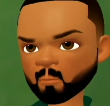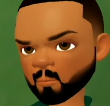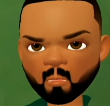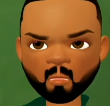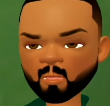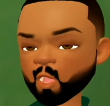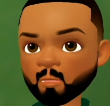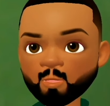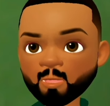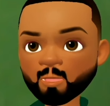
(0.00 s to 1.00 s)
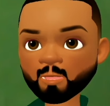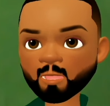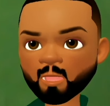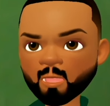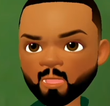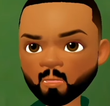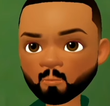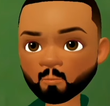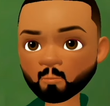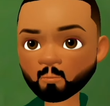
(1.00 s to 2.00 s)
Not quite, Dominic.
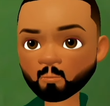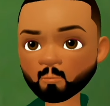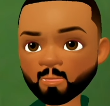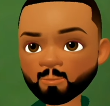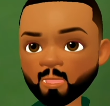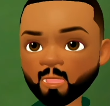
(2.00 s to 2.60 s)
What